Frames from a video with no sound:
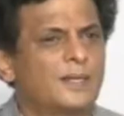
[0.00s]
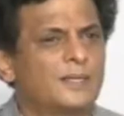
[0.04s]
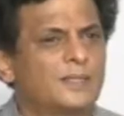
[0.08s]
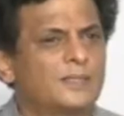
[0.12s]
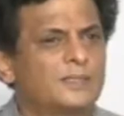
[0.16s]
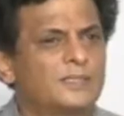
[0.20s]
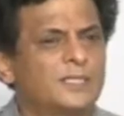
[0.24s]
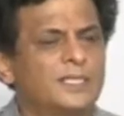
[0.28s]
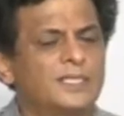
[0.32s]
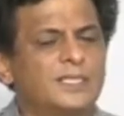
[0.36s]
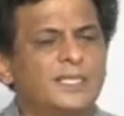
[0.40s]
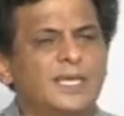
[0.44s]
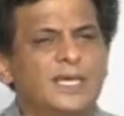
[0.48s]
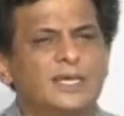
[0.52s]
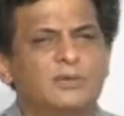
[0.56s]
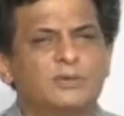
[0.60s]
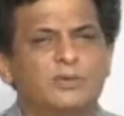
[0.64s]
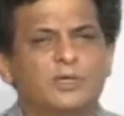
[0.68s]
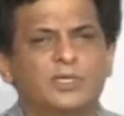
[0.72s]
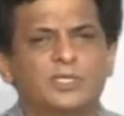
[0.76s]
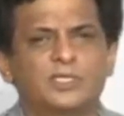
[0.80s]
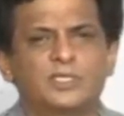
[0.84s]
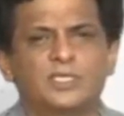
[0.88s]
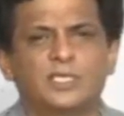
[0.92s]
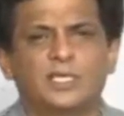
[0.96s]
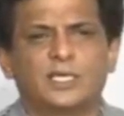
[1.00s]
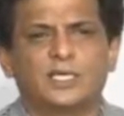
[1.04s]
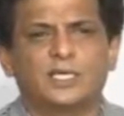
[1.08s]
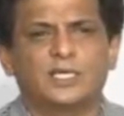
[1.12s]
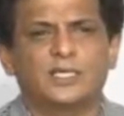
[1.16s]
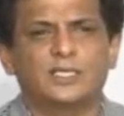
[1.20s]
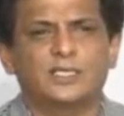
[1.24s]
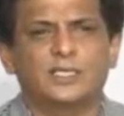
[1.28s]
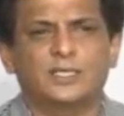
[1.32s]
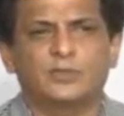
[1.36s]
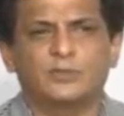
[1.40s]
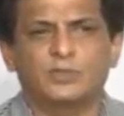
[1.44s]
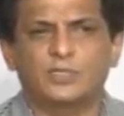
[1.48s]
See, there was
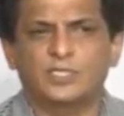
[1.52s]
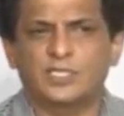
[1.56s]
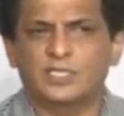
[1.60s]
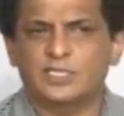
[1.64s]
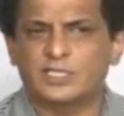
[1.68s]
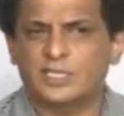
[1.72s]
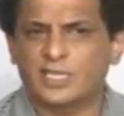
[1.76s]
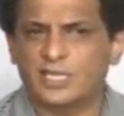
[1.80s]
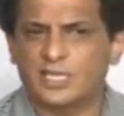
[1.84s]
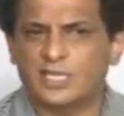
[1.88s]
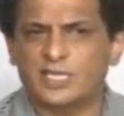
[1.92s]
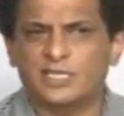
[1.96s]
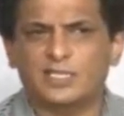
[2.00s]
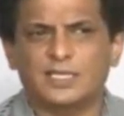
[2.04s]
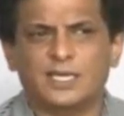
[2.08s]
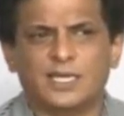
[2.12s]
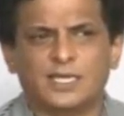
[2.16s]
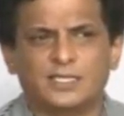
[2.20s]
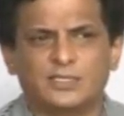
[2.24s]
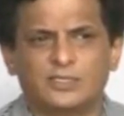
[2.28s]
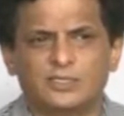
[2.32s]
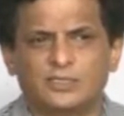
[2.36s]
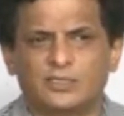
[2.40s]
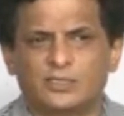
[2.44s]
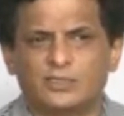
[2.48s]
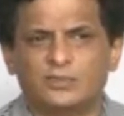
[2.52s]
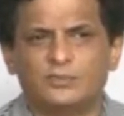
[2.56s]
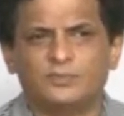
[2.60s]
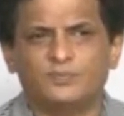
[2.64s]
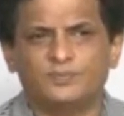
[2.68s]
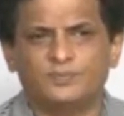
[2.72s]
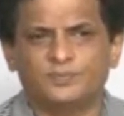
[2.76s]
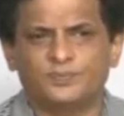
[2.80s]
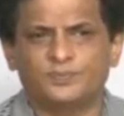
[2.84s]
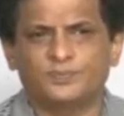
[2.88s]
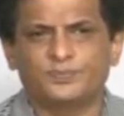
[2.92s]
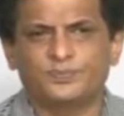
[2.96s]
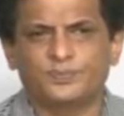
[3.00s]
a saying that, you know,
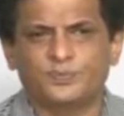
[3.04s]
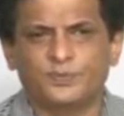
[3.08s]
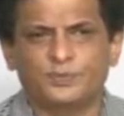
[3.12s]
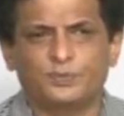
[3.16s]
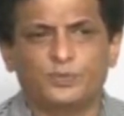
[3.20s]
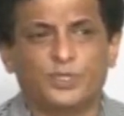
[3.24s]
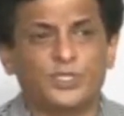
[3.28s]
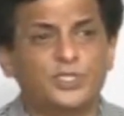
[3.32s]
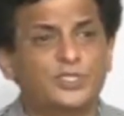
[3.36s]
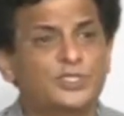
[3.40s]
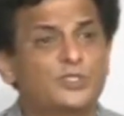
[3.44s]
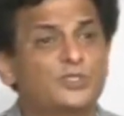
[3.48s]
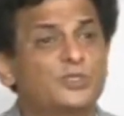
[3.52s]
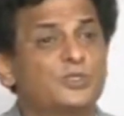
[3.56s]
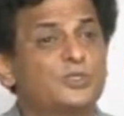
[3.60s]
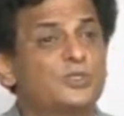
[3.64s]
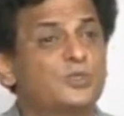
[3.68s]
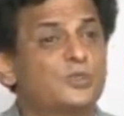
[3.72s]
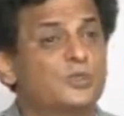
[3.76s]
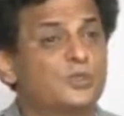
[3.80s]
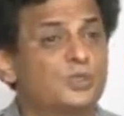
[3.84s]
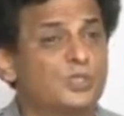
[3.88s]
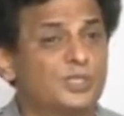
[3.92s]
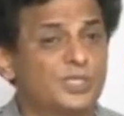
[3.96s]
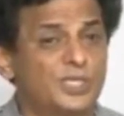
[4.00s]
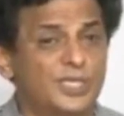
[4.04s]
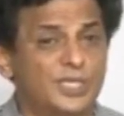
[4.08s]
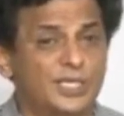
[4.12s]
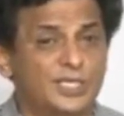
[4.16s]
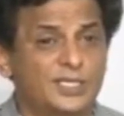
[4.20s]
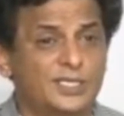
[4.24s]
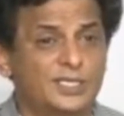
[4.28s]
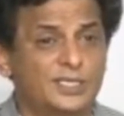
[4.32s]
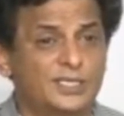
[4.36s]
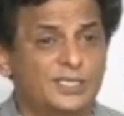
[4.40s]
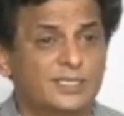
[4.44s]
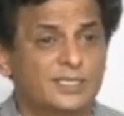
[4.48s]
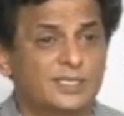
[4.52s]
once you do good
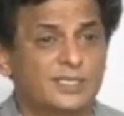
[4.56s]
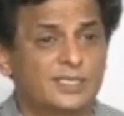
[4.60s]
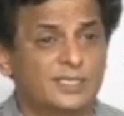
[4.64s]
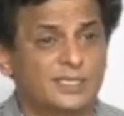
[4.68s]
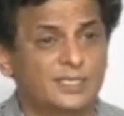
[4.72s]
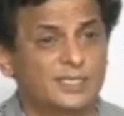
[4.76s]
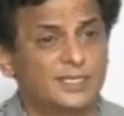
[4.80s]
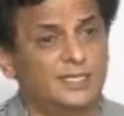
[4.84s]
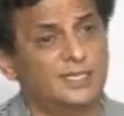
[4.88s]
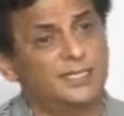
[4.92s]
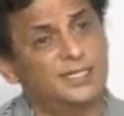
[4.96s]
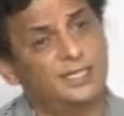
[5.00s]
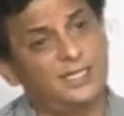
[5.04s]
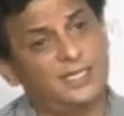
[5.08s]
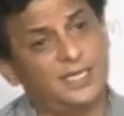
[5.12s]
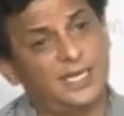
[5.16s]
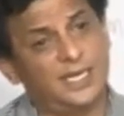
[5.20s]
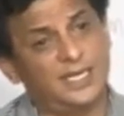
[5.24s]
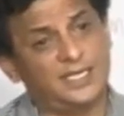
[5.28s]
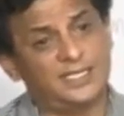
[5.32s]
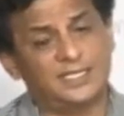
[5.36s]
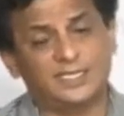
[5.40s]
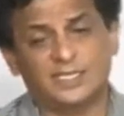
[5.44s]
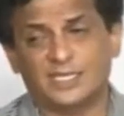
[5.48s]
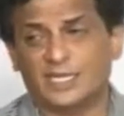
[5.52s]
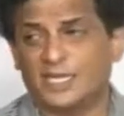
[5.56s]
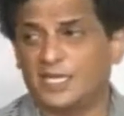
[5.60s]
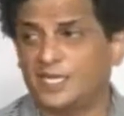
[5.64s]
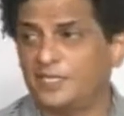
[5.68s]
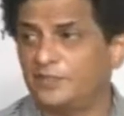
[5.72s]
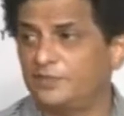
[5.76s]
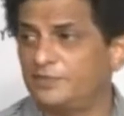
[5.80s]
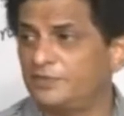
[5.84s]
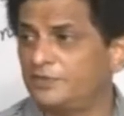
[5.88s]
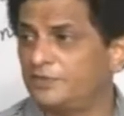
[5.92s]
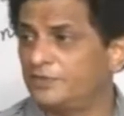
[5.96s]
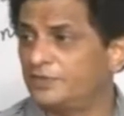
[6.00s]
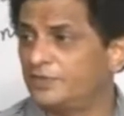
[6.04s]
things in next
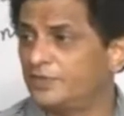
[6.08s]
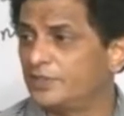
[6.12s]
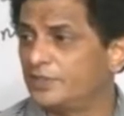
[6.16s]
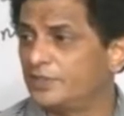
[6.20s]
life,